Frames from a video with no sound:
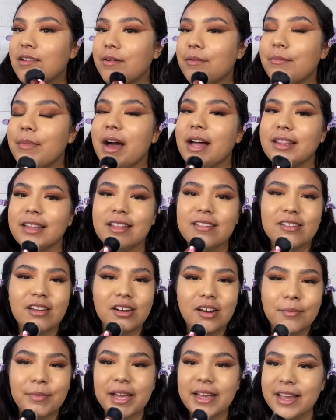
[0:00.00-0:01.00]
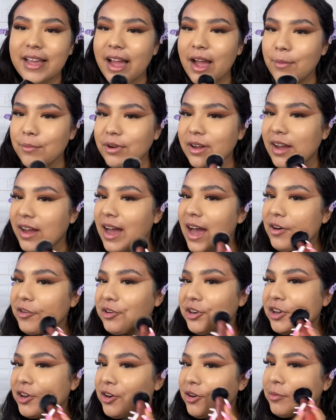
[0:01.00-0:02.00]
at least not on my camera. I don't
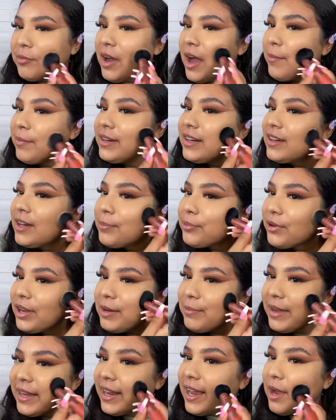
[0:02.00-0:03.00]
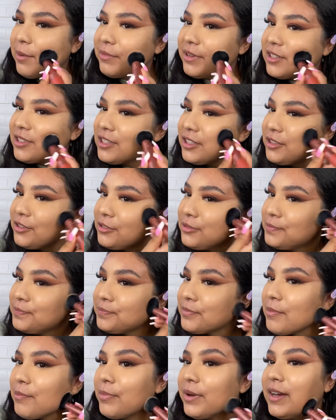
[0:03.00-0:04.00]
know. I'm gonna upgrade my camera too,
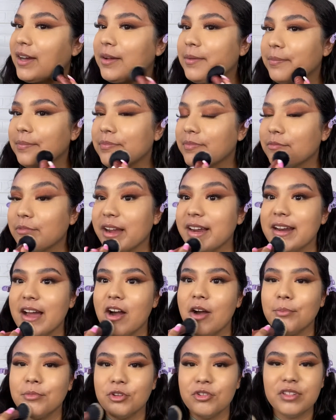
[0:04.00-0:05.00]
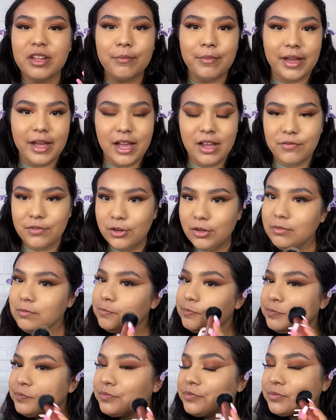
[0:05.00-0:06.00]
but right now I'm using my iPhone,
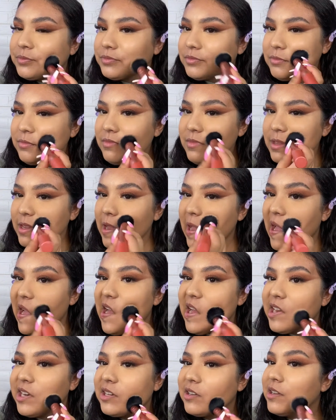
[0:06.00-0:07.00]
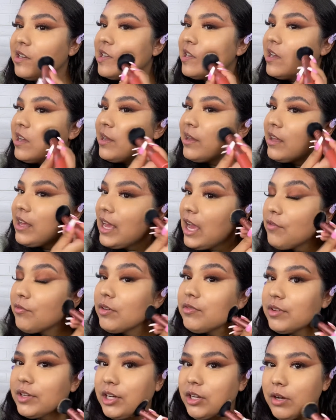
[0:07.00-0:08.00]
and every
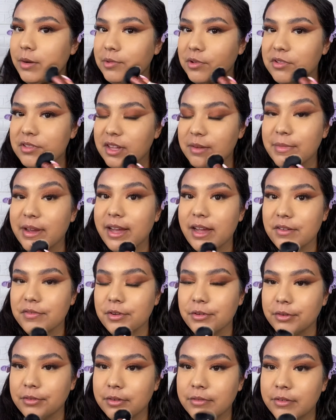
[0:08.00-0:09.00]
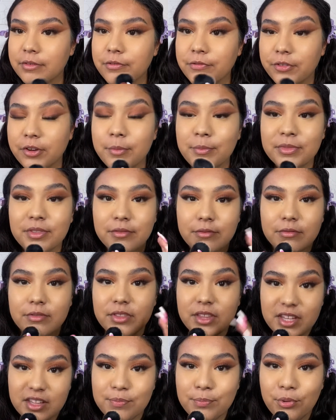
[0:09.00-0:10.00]
video I'm using my iPhone from
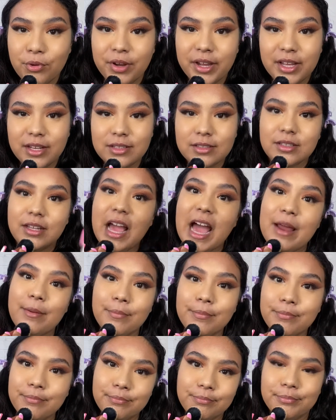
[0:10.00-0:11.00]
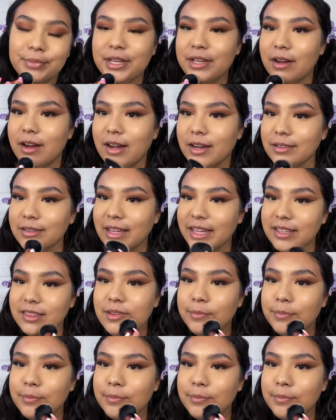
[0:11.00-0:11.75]
this point and beyond, like in